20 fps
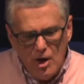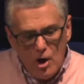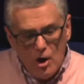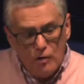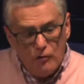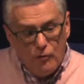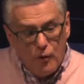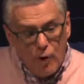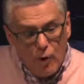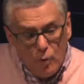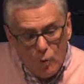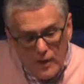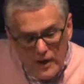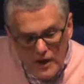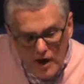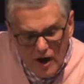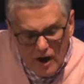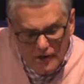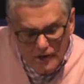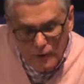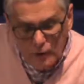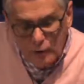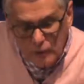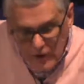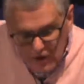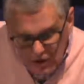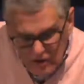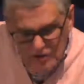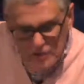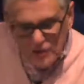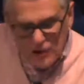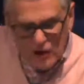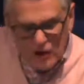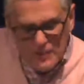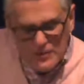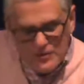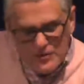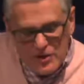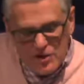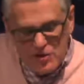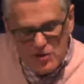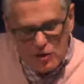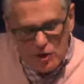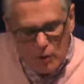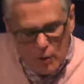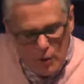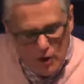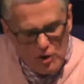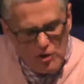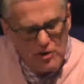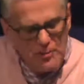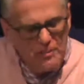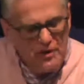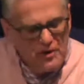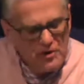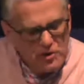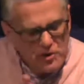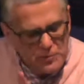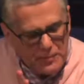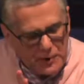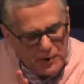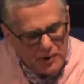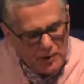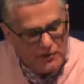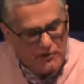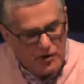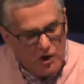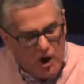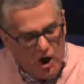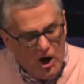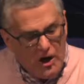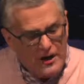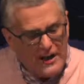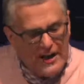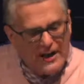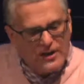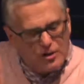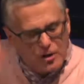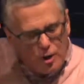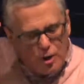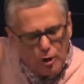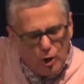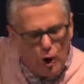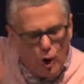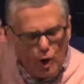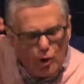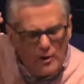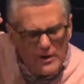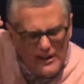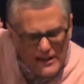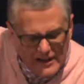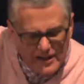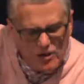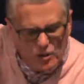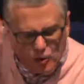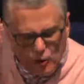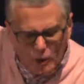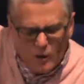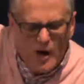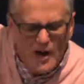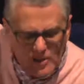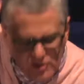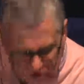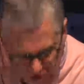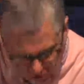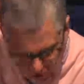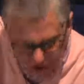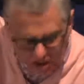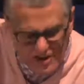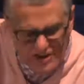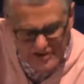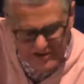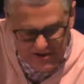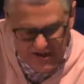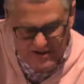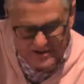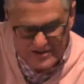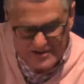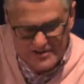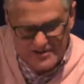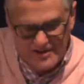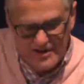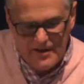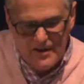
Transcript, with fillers: For we are the real circumcision who worship by the Spirit of God and glory in Christ Jesus.